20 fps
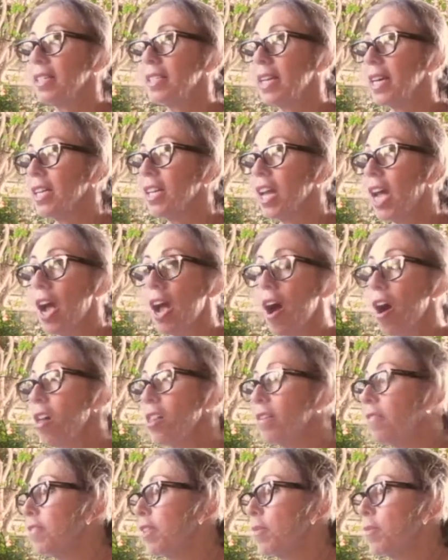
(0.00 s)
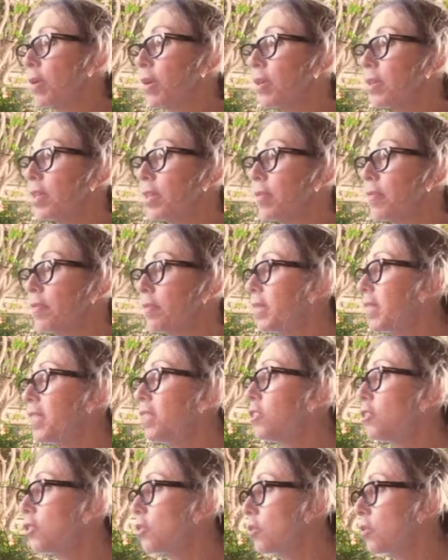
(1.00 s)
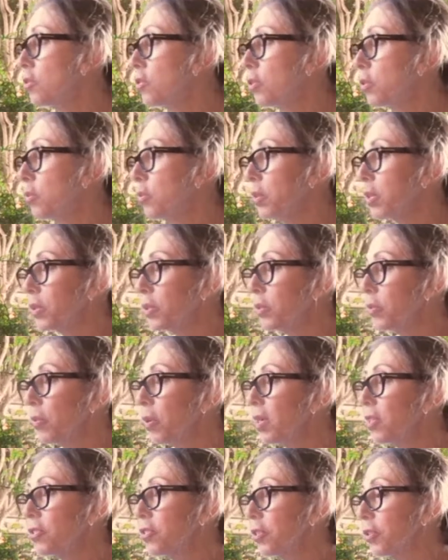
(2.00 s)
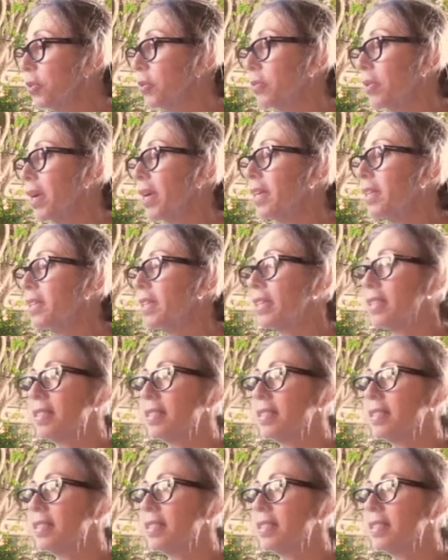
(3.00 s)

Not all of them are going to lead you to where you want to, right?